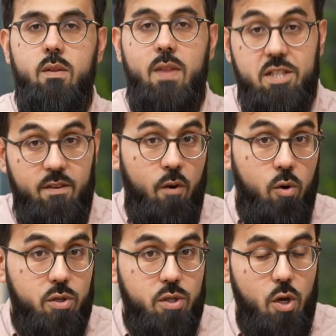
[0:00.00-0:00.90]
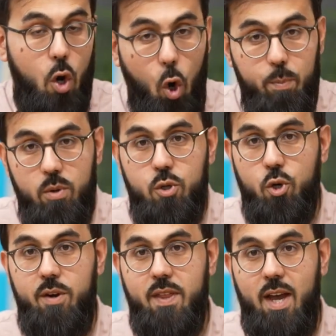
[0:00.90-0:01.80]
That's it, folks. Hope you
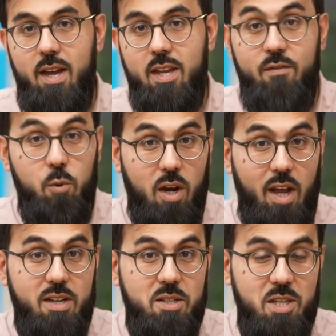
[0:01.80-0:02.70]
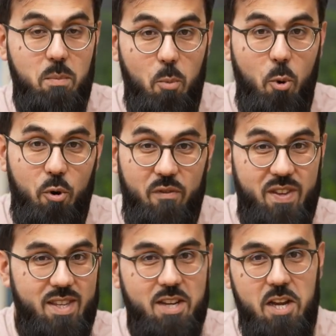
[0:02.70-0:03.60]
enjoyed that. If you would like to see more of
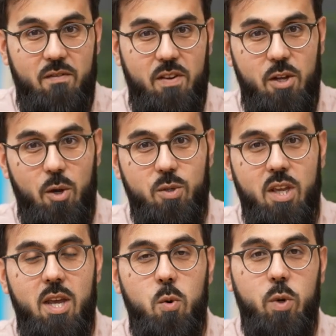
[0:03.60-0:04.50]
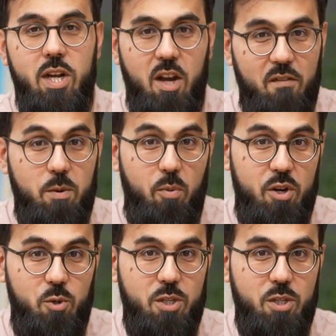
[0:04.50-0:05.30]
these kind of videos, we'd love to produce